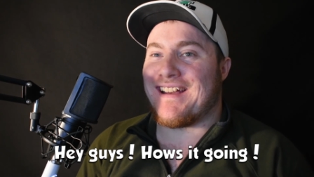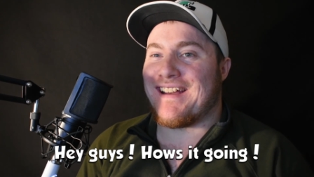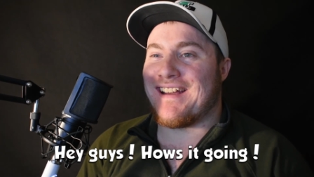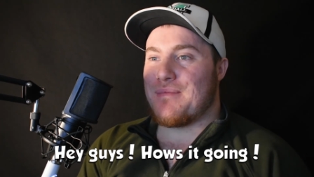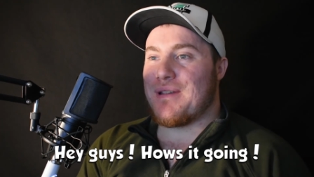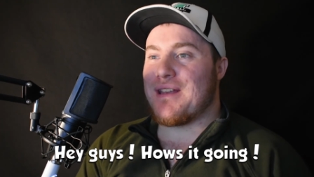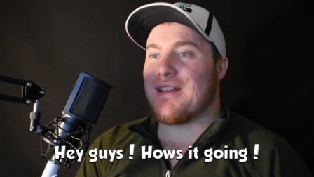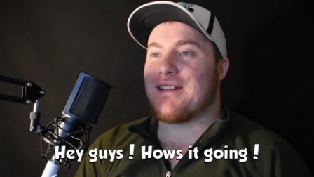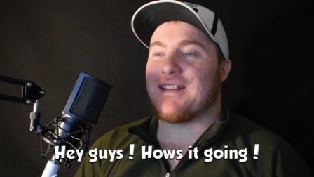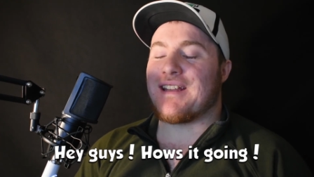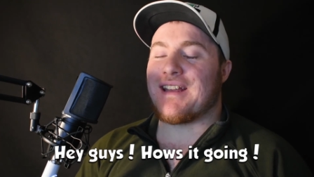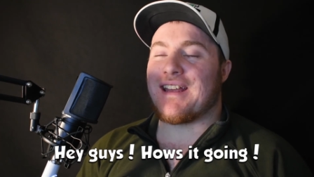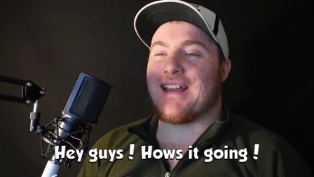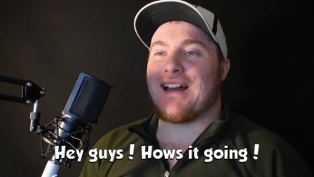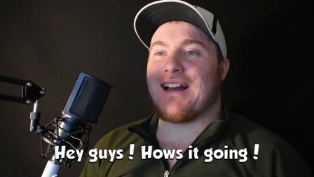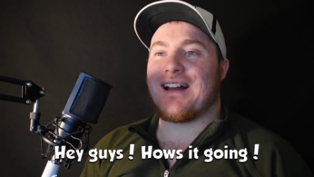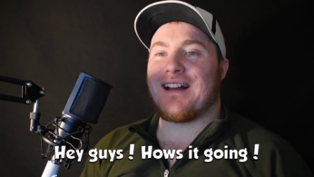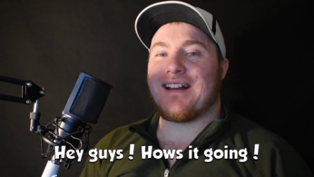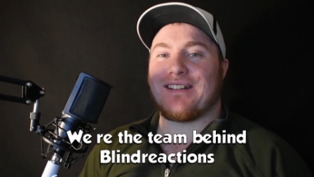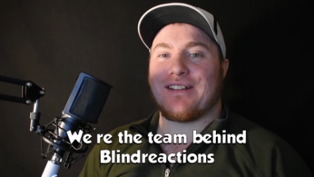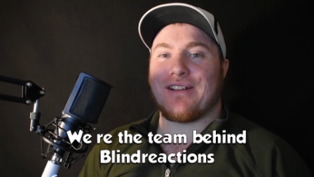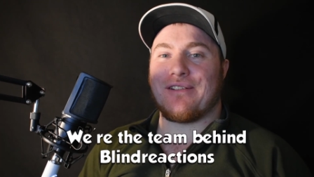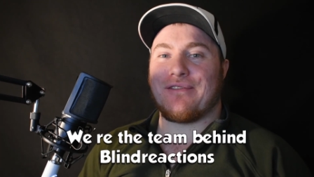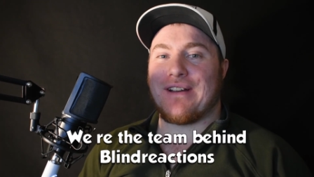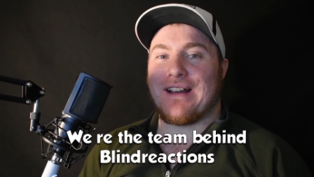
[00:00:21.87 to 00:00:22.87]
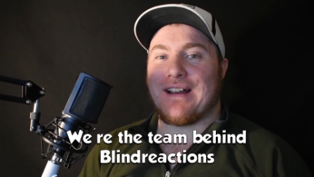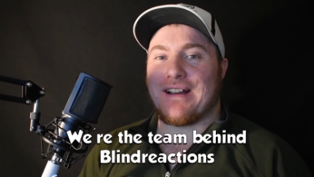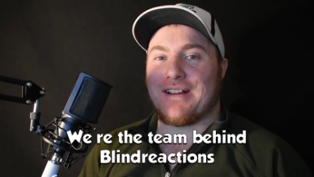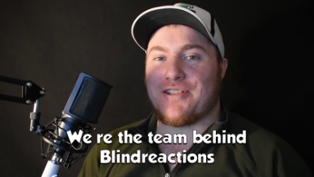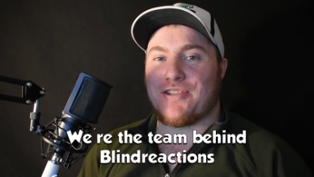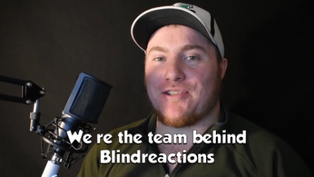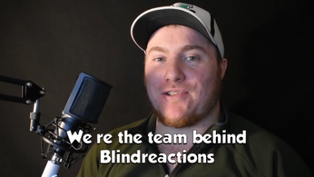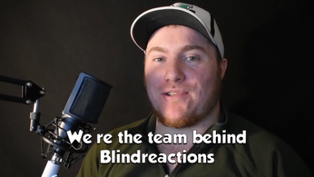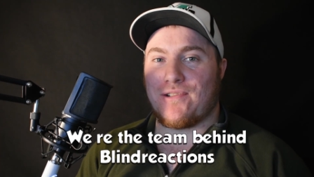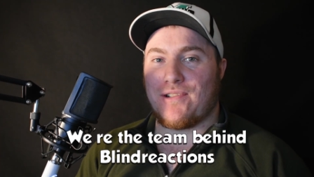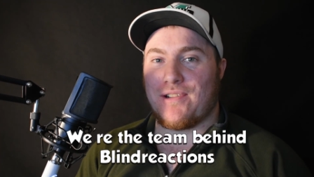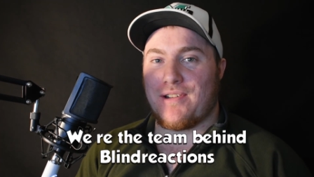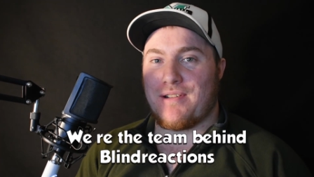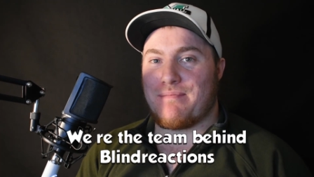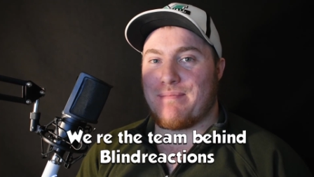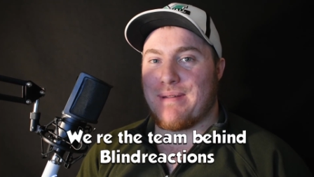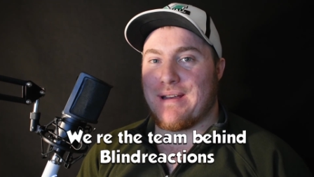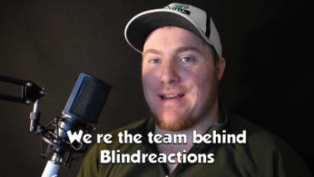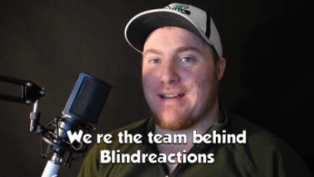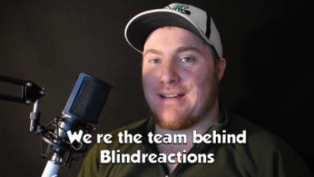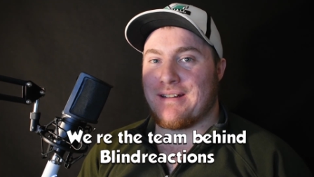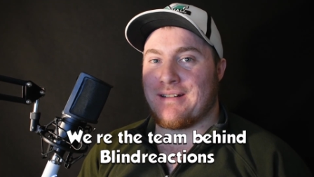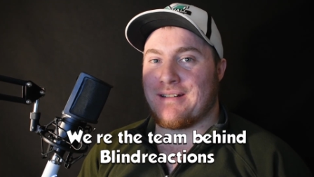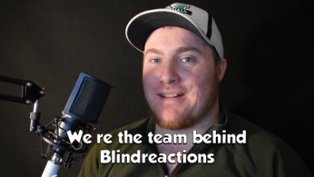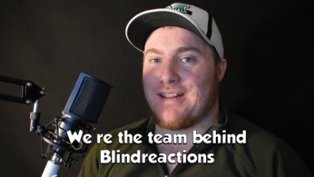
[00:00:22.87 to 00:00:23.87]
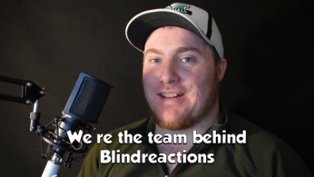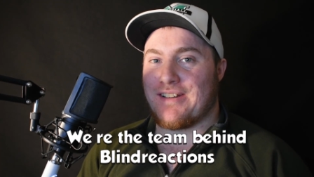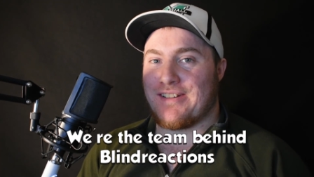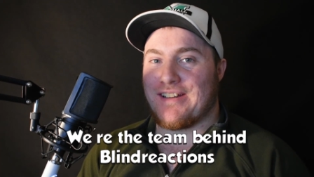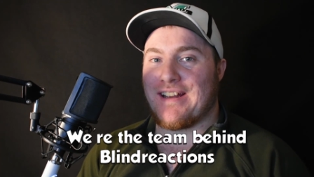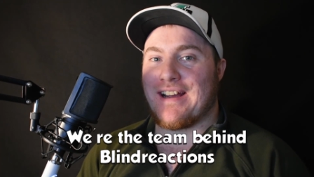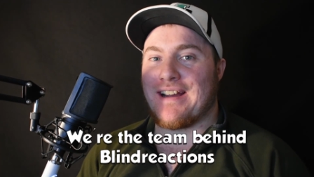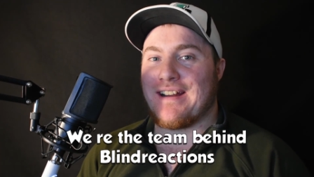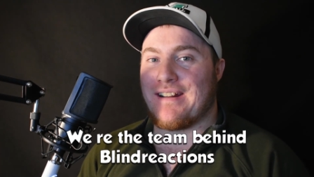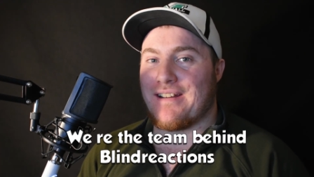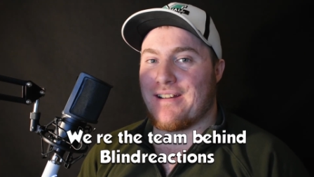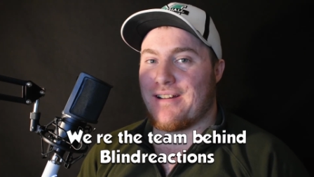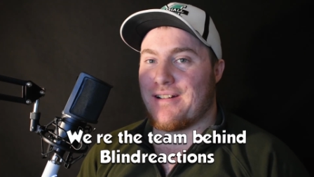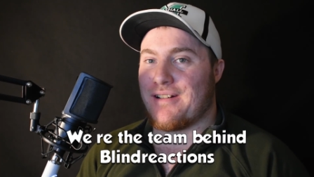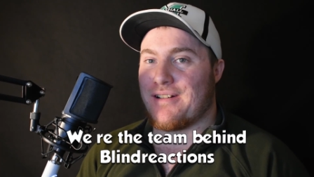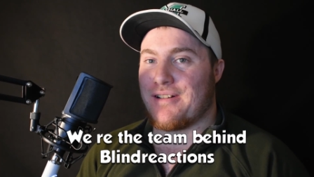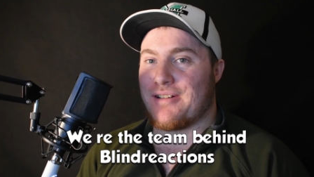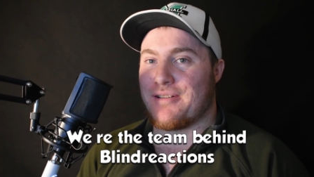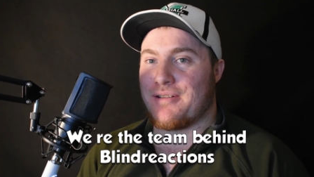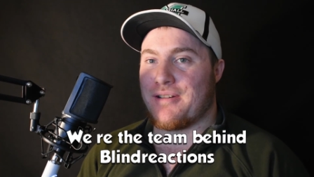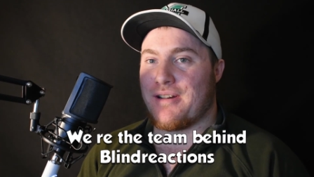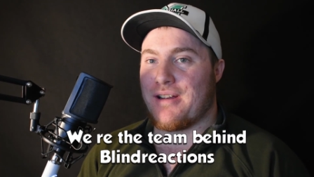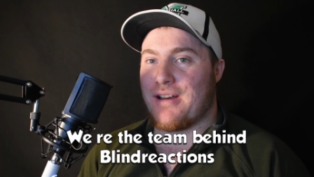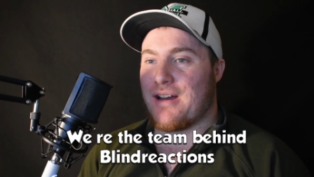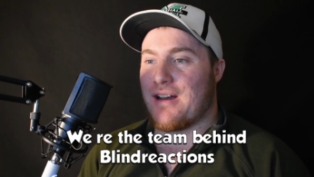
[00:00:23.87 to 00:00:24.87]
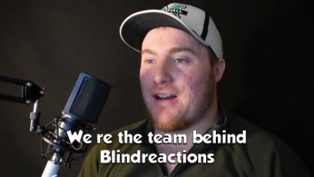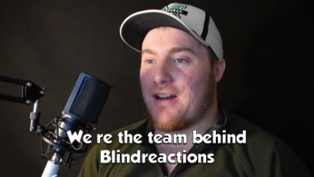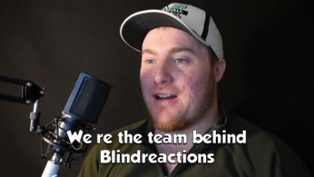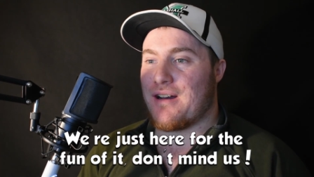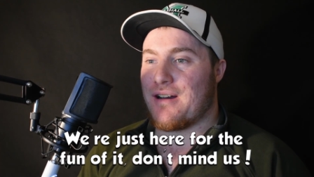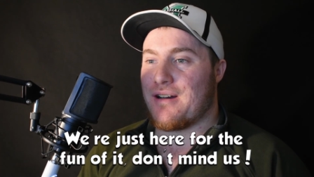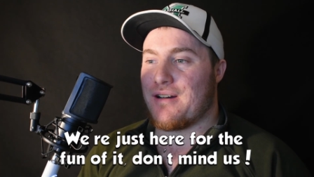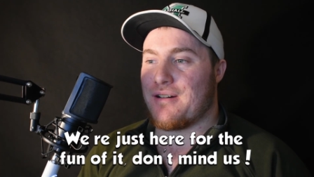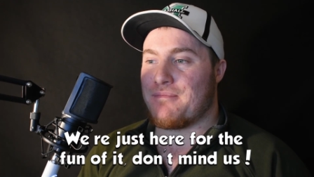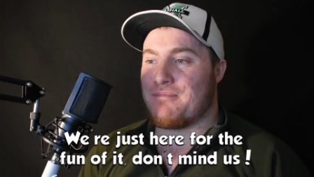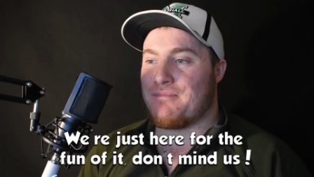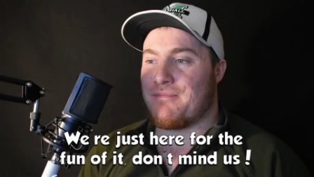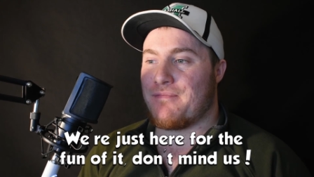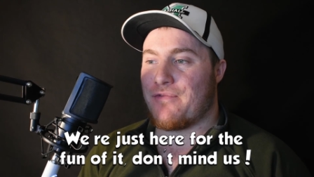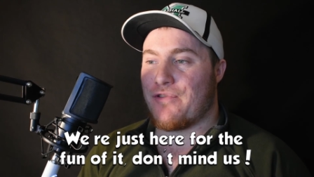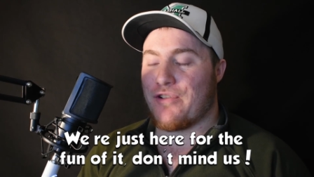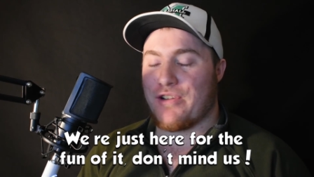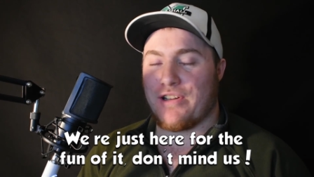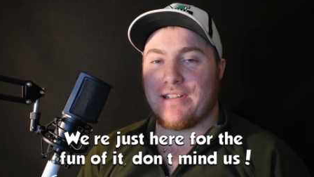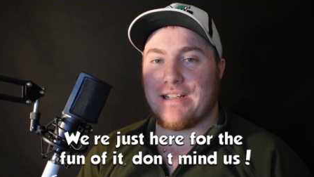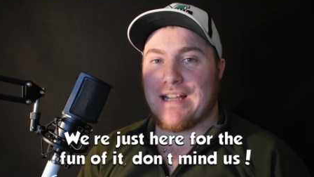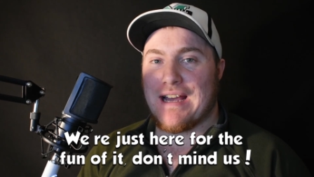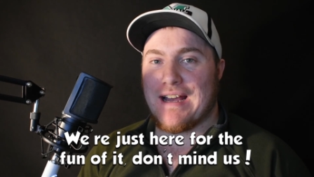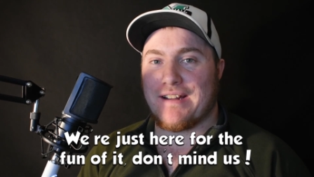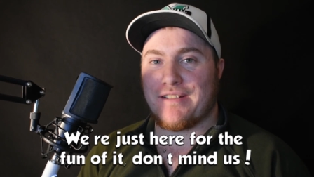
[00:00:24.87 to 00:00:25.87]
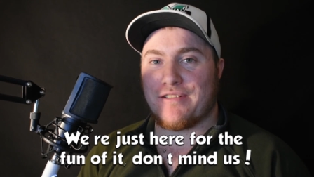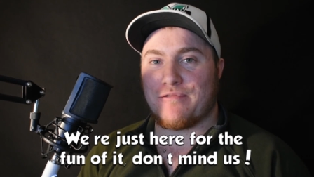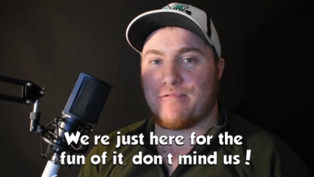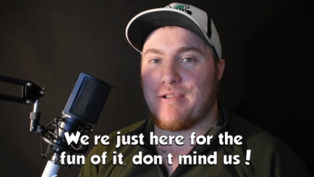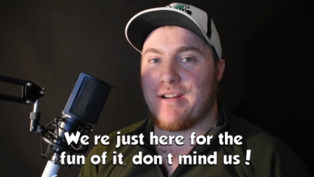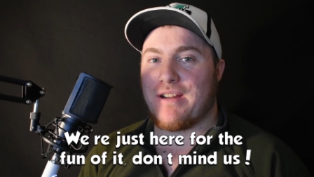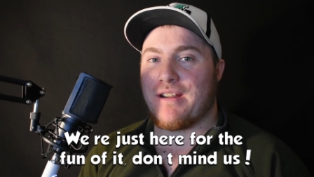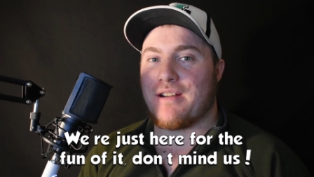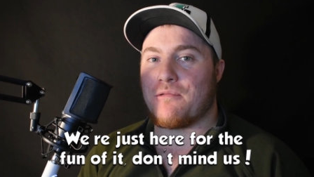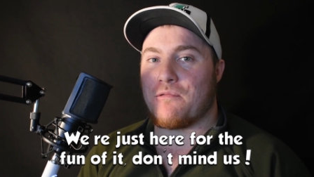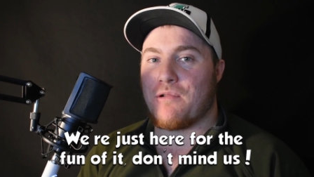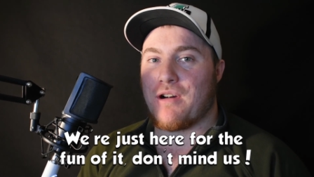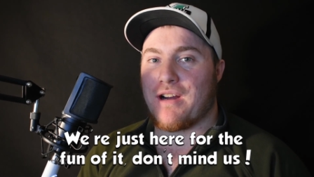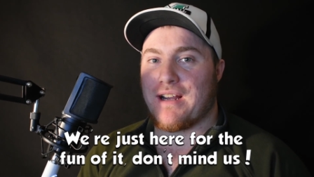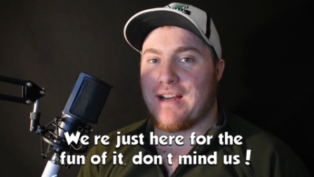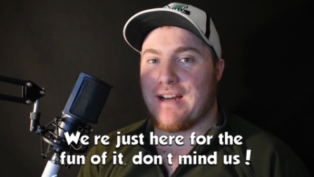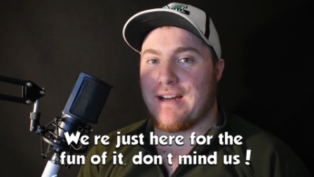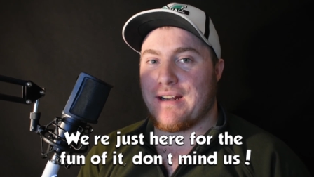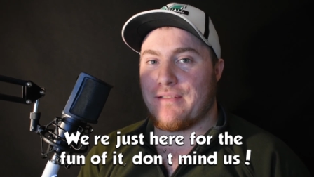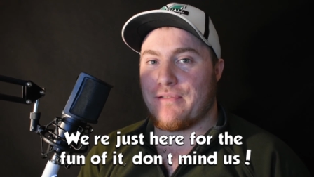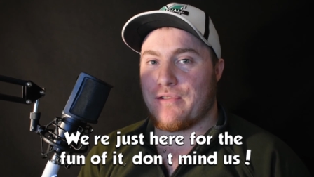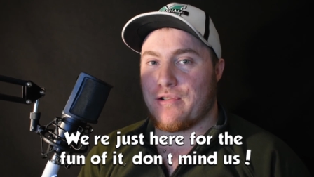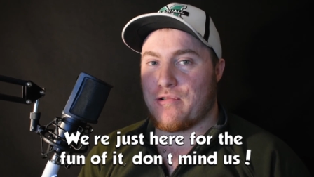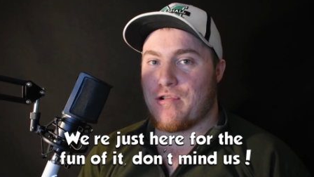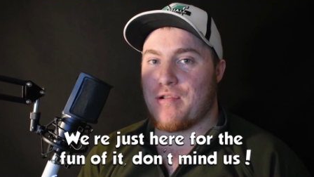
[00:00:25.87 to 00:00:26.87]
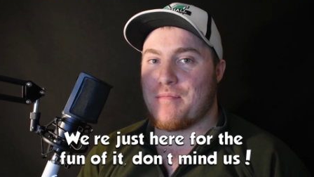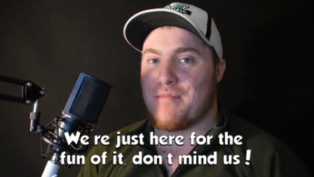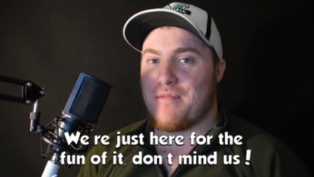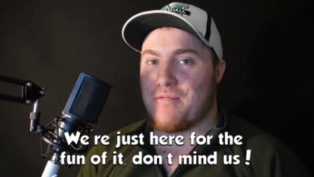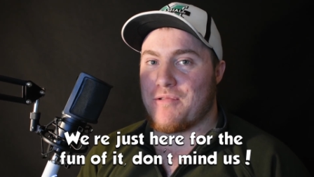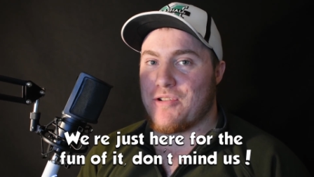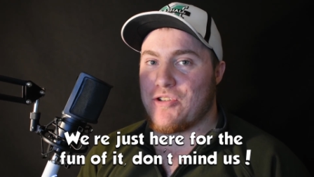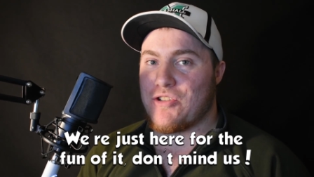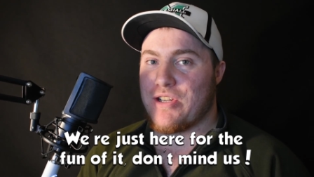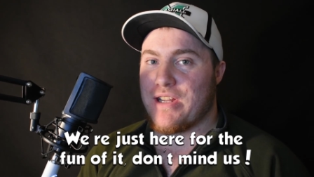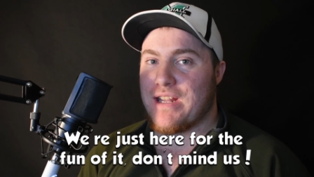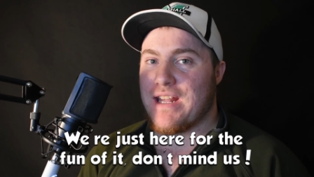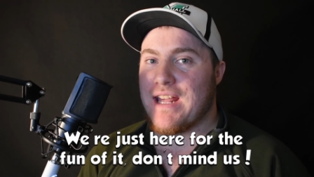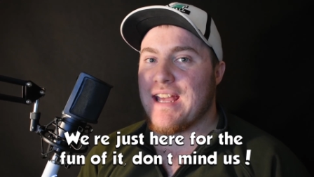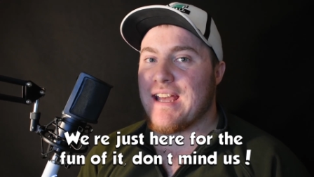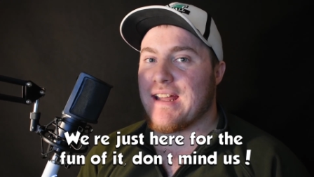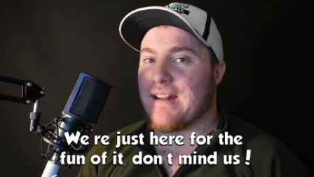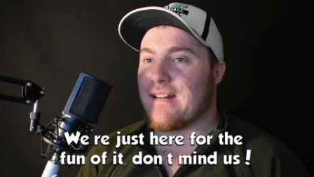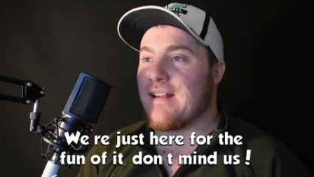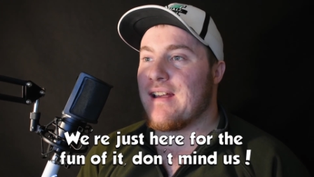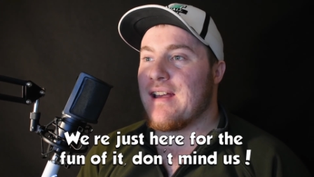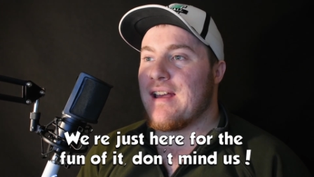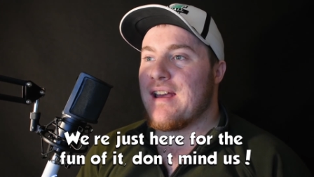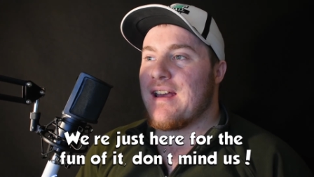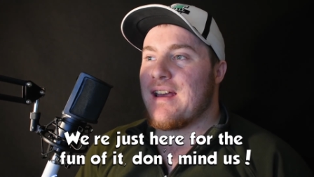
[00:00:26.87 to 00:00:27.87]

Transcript: Me and the guys have actually been deciding on, for the last week, what kind of equipment we should get.